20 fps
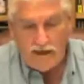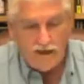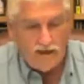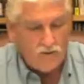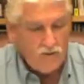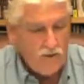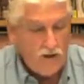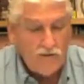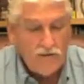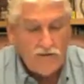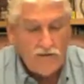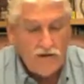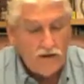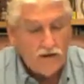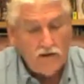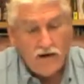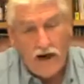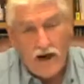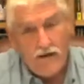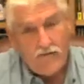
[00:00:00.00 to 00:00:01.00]
And women
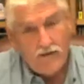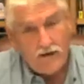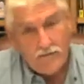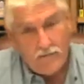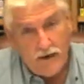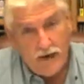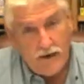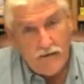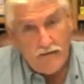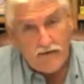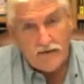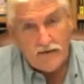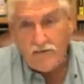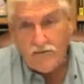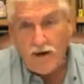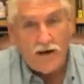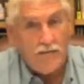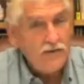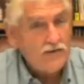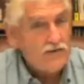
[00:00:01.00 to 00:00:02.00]
that are having babies
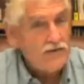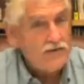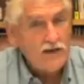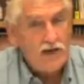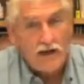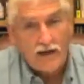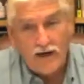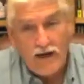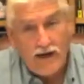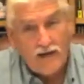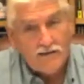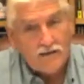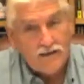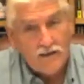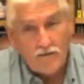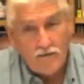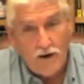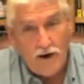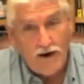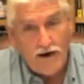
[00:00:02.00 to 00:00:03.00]
suck
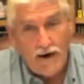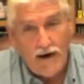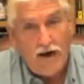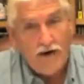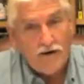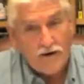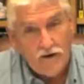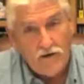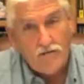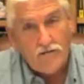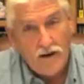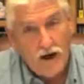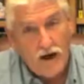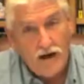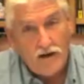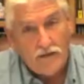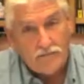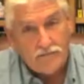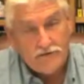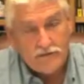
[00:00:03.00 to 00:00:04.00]
calcium right out of you
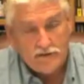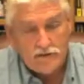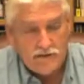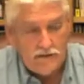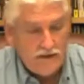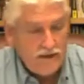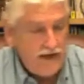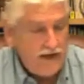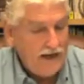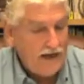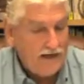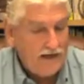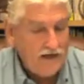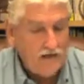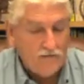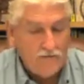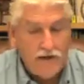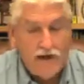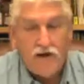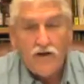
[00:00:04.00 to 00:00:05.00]
moms, and
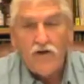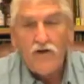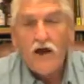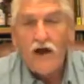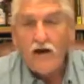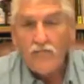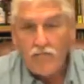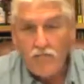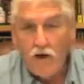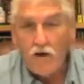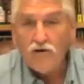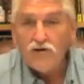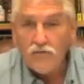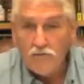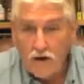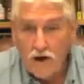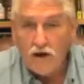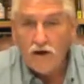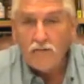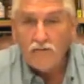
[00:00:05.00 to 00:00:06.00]
it'll make you have
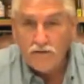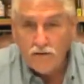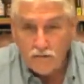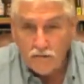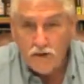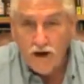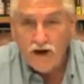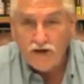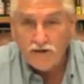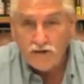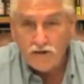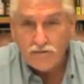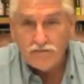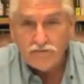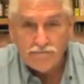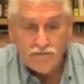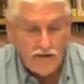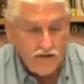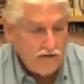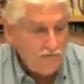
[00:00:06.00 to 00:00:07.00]
postpartum depression.
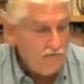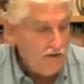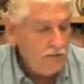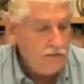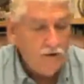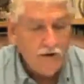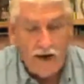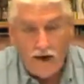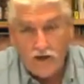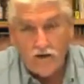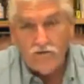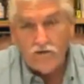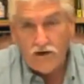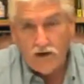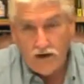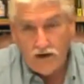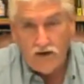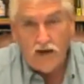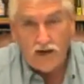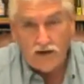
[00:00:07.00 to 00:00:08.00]
Remember
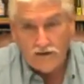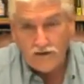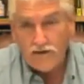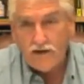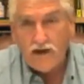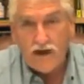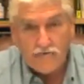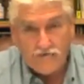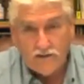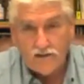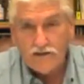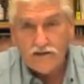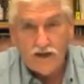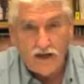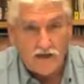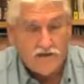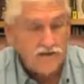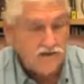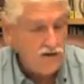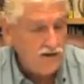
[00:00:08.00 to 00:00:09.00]
Andrea Yates, and I've
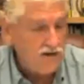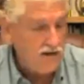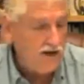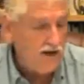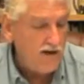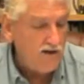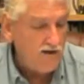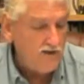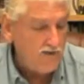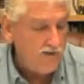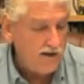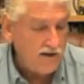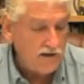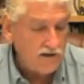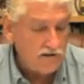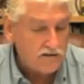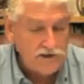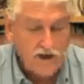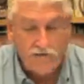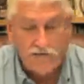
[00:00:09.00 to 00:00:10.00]
discussed her in other
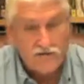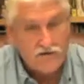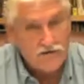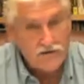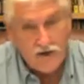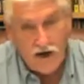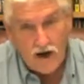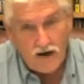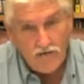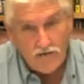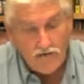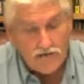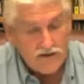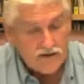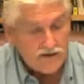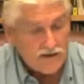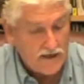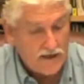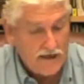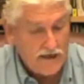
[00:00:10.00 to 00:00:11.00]
videos. I feel sorry for
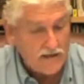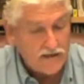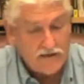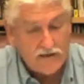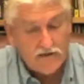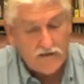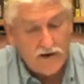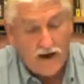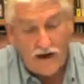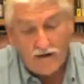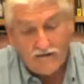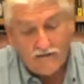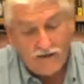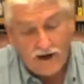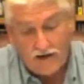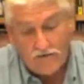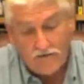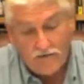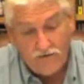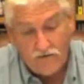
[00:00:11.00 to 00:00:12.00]
this lady. She'd found
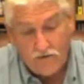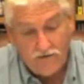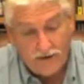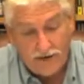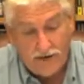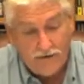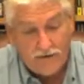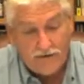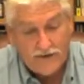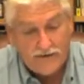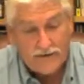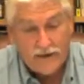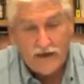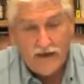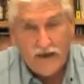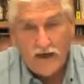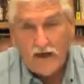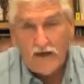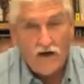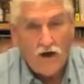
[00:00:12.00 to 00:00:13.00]
5 of her babies,
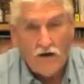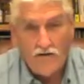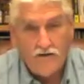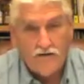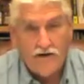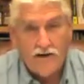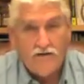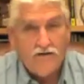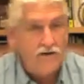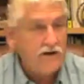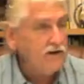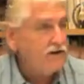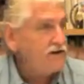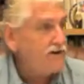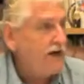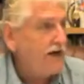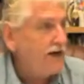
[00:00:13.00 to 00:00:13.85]
and all they're giving her is